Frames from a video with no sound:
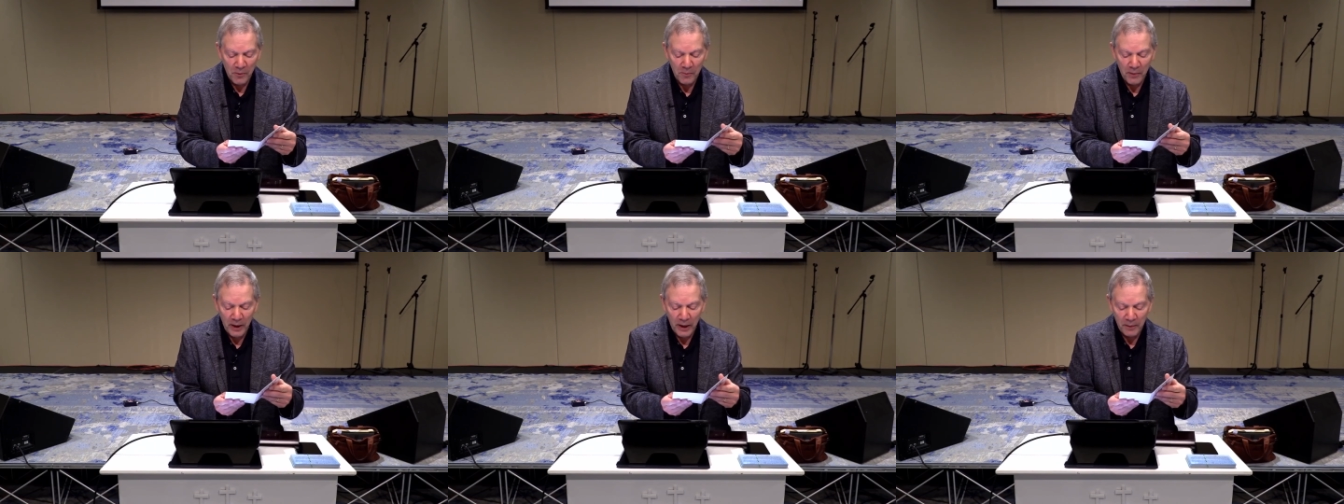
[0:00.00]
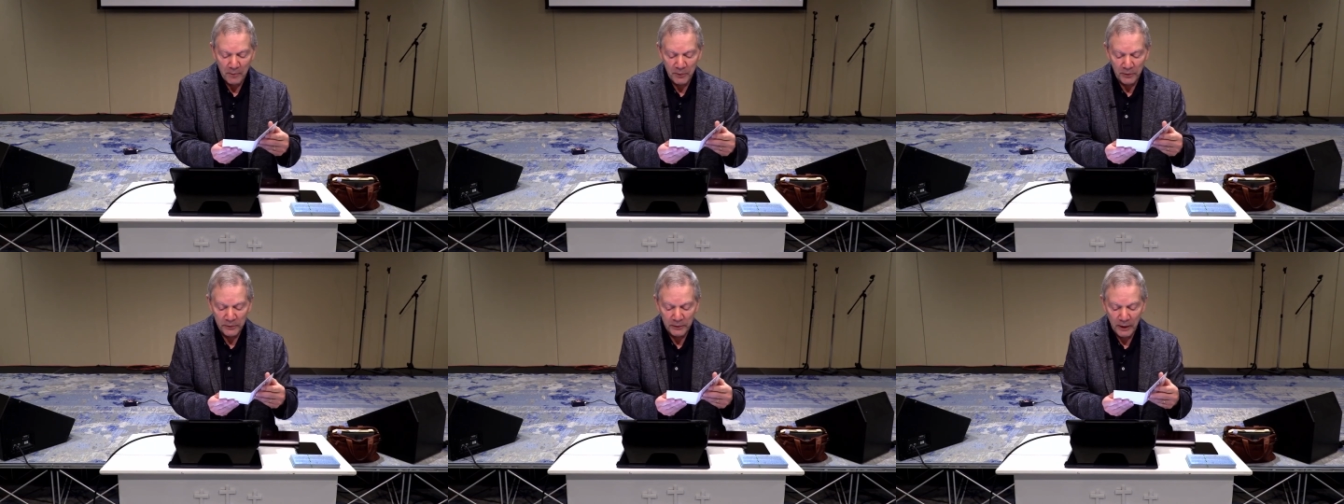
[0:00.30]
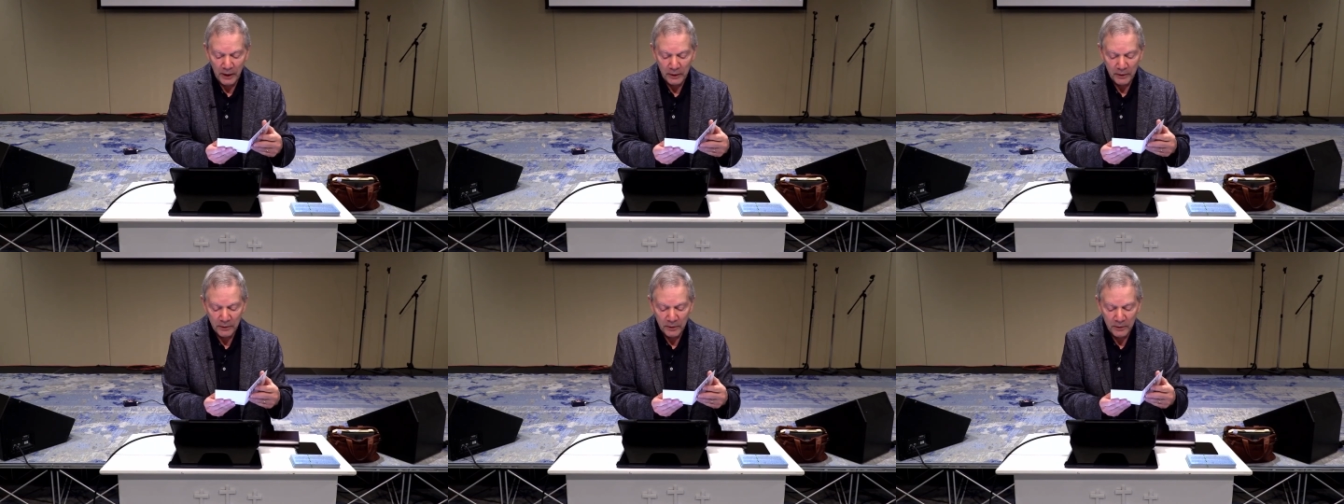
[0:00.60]
Bible
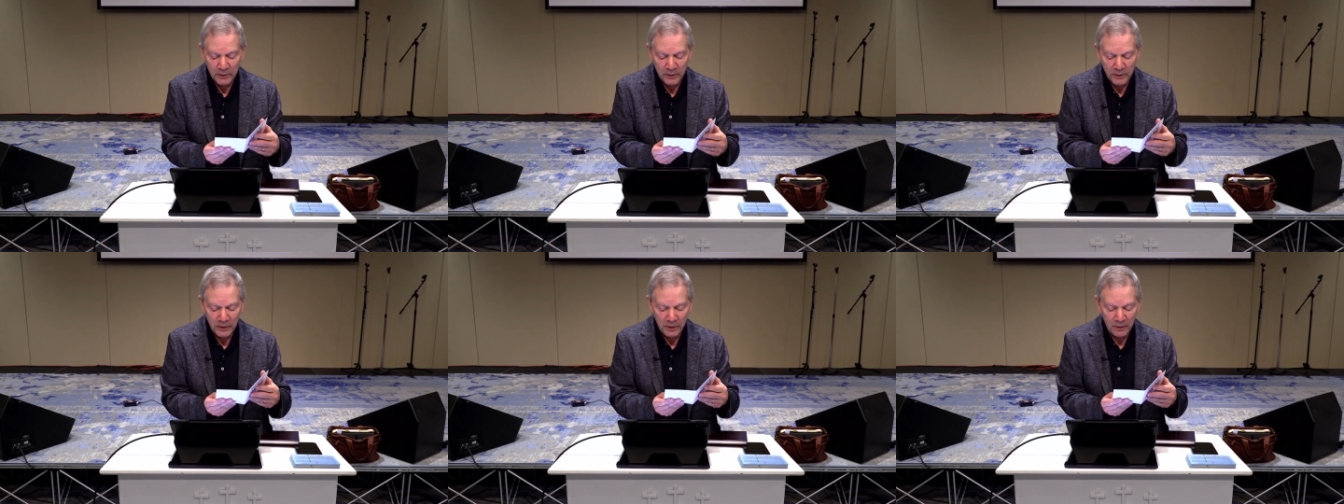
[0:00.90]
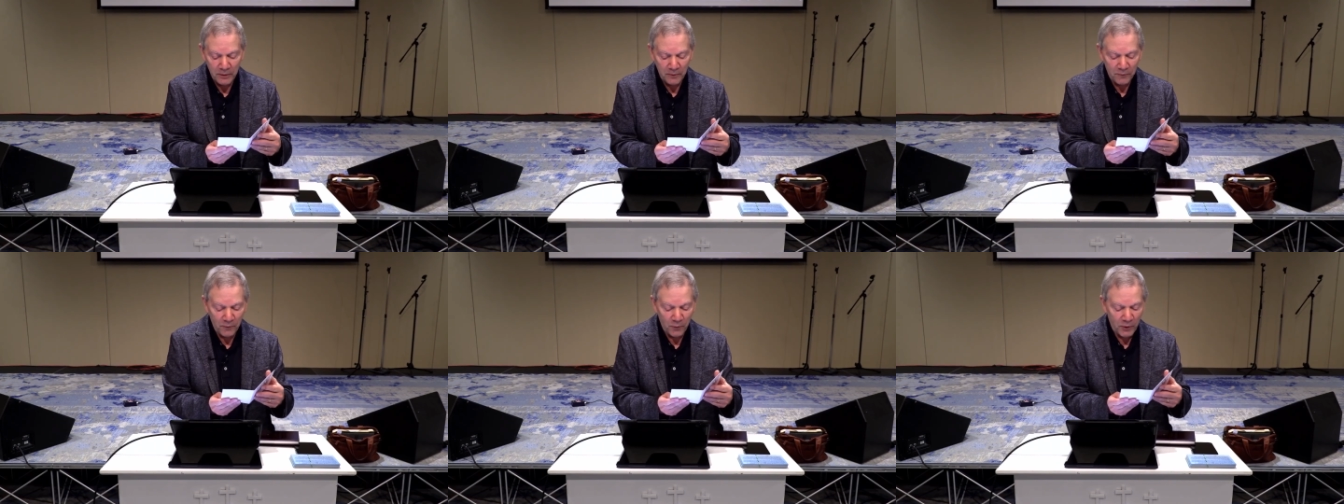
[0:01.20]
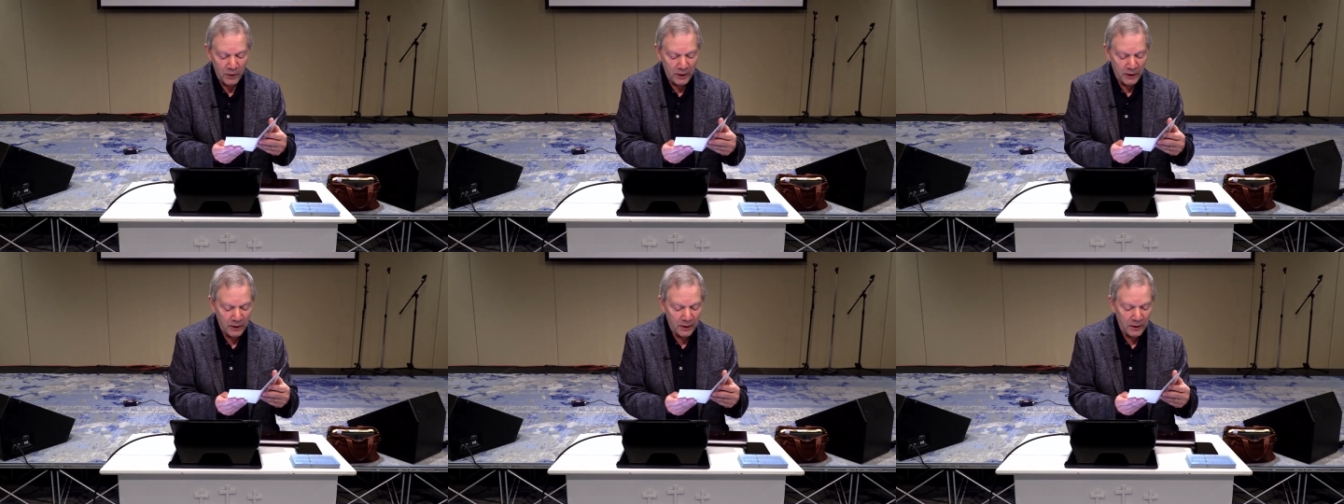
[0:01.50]
knowledge and
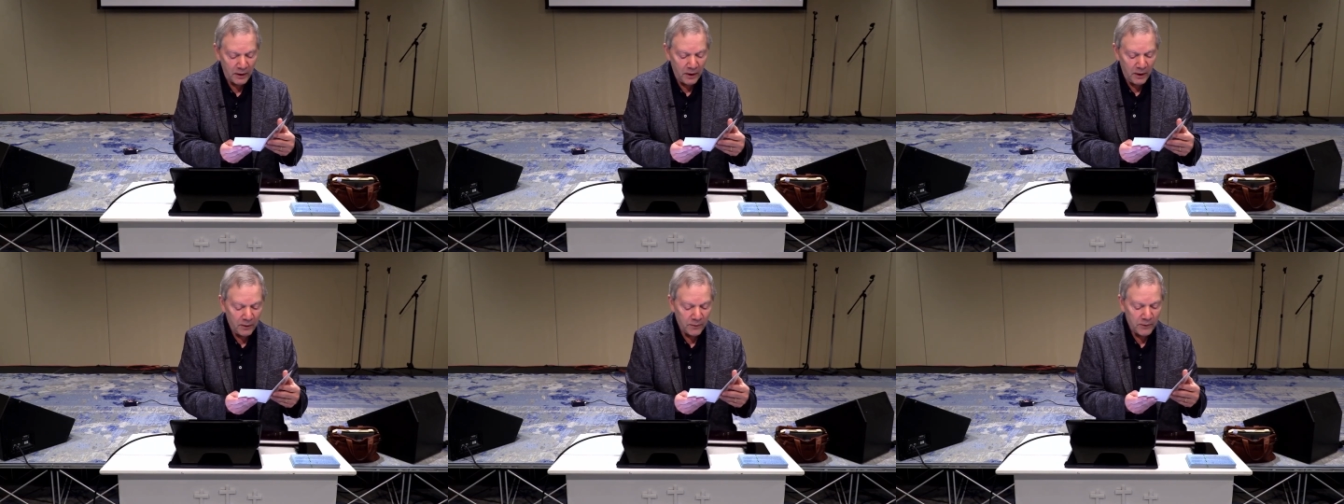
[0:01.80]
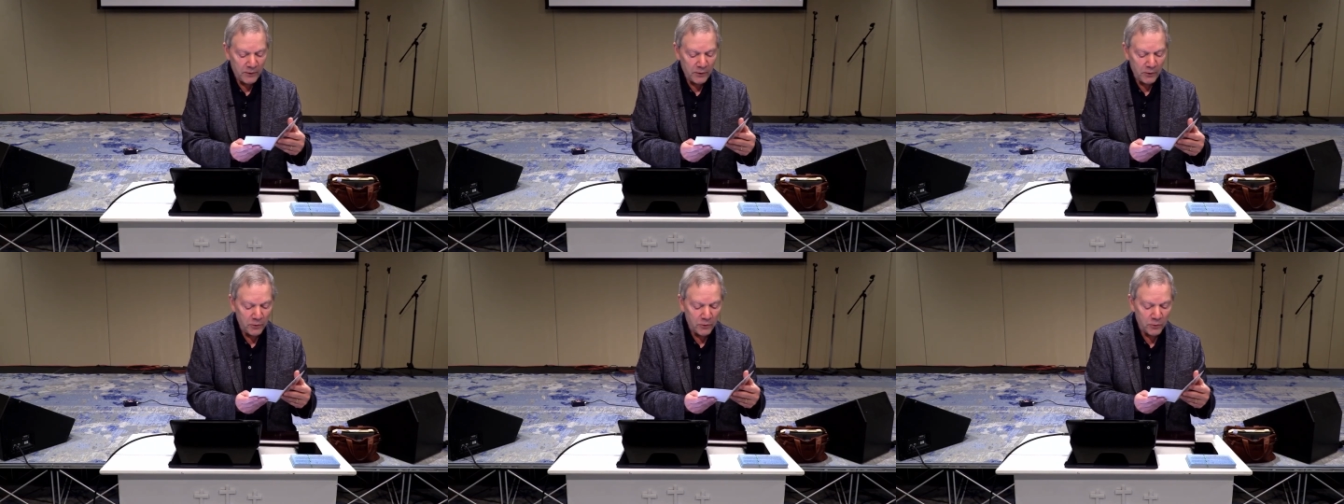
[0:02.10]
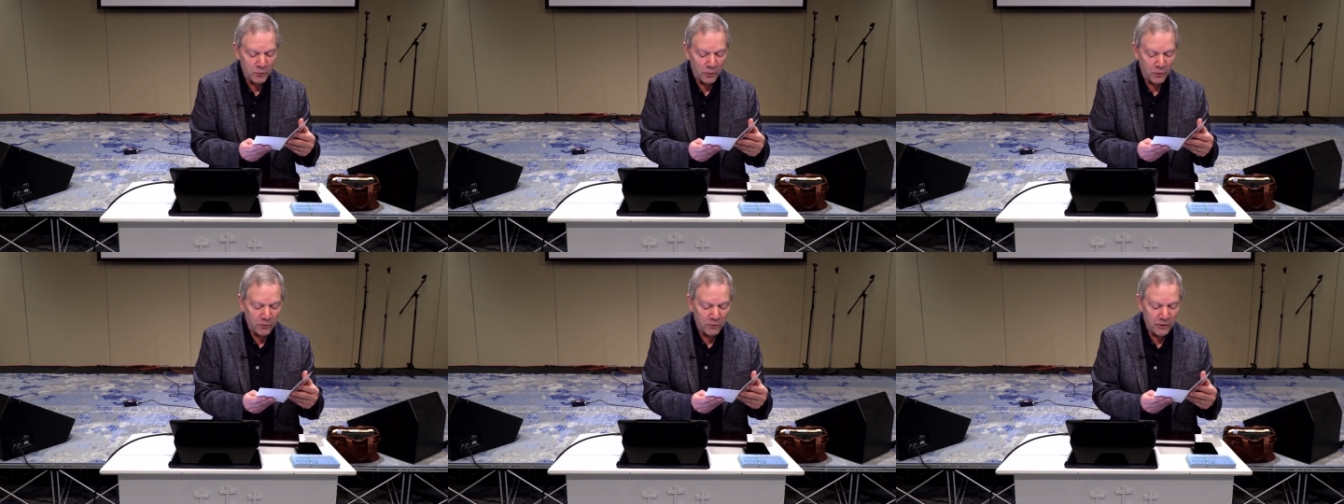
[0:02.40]
avoiding the
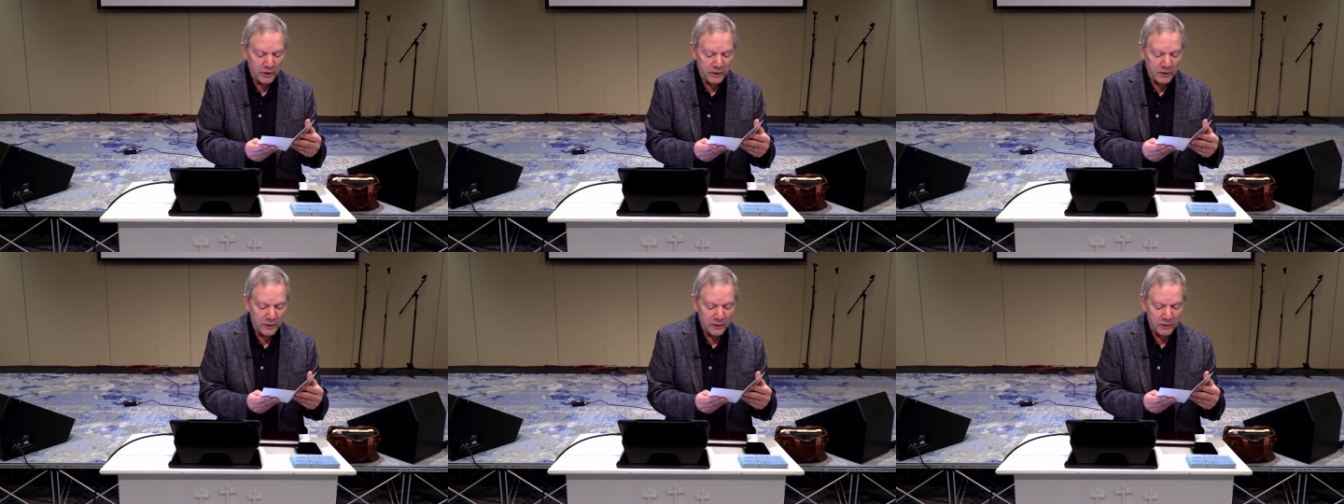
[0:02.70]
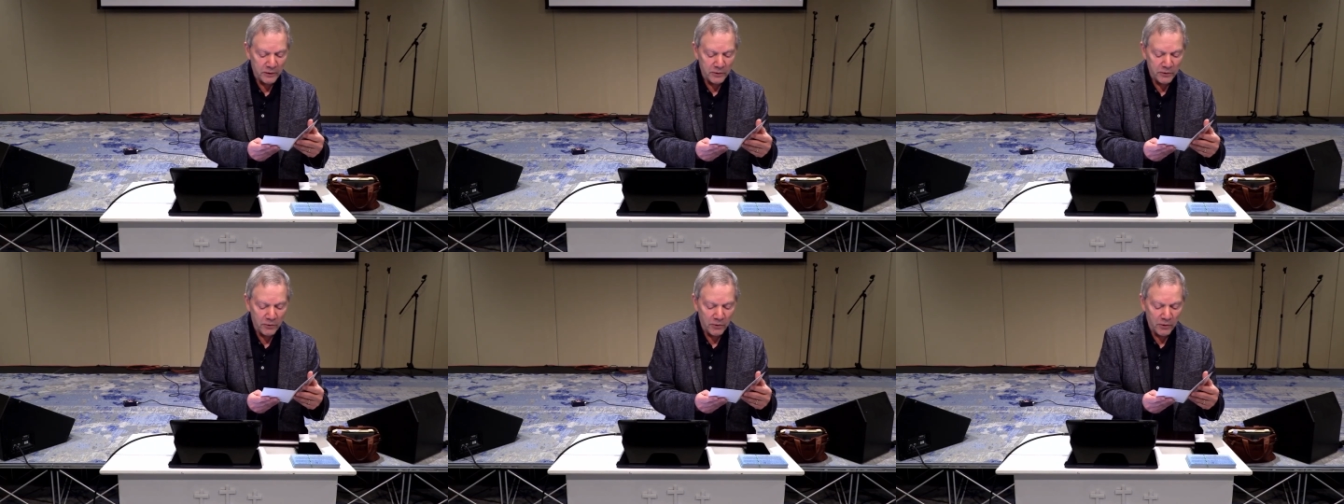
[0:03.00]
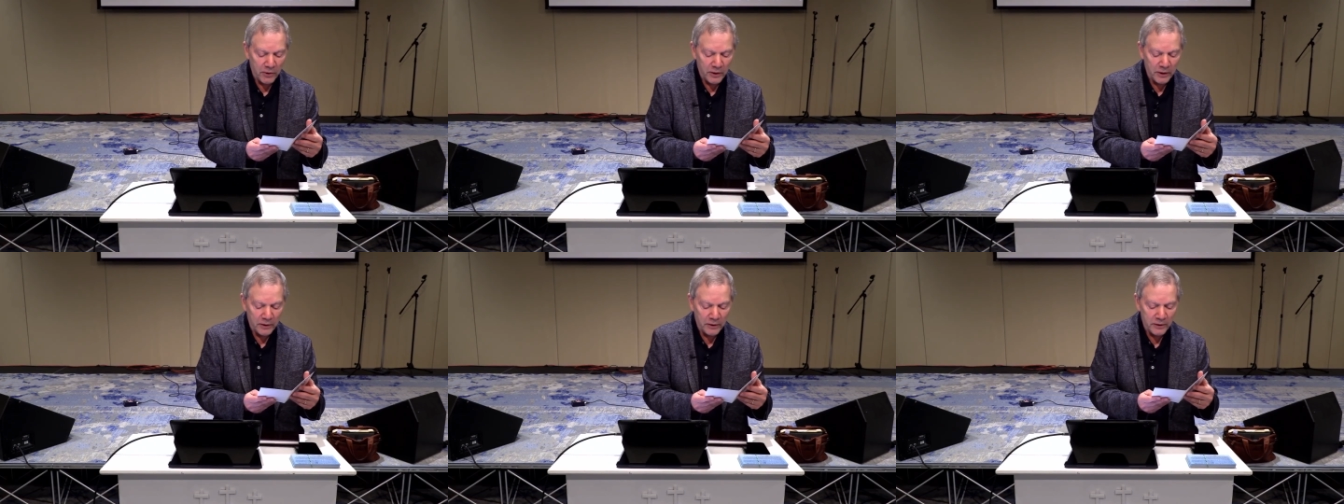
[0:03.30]
usual Christian
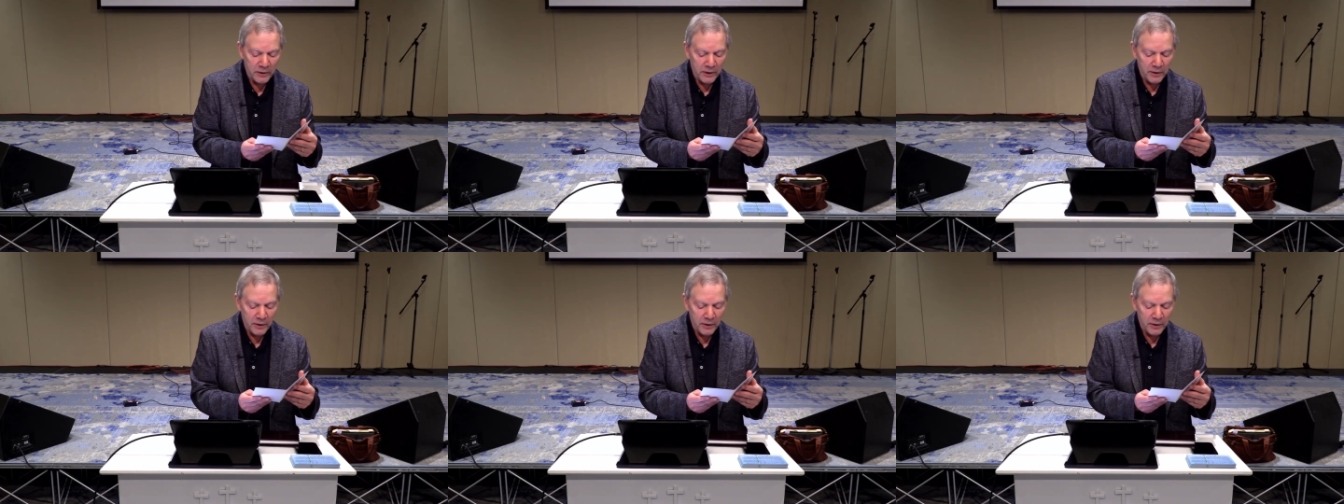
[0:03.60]
jargon,